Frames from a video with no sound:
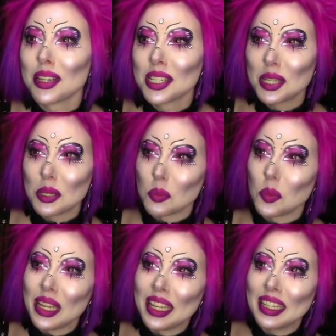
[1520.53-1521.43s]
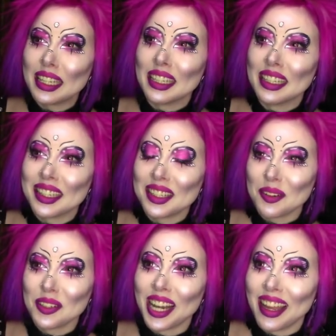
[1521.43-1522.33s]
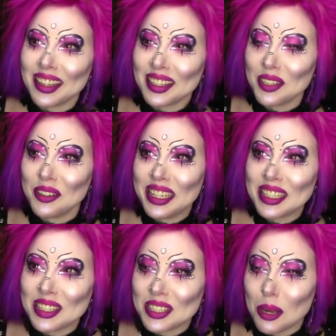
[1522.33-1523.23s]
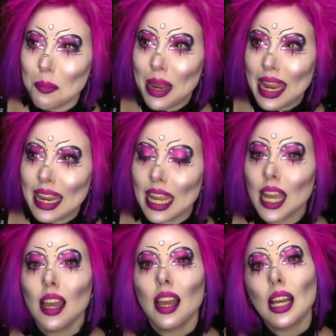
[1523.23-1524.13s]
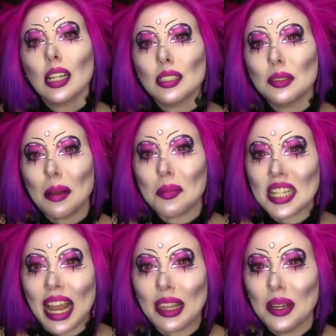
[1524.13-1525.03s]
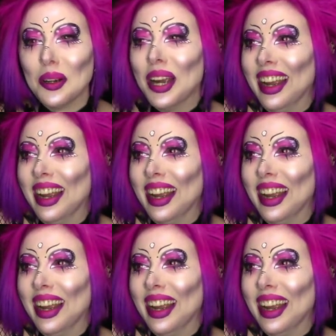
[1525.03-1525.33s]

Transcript: Because it's weird. I don't like it. Your ears look so big. Oh, I'm shallow.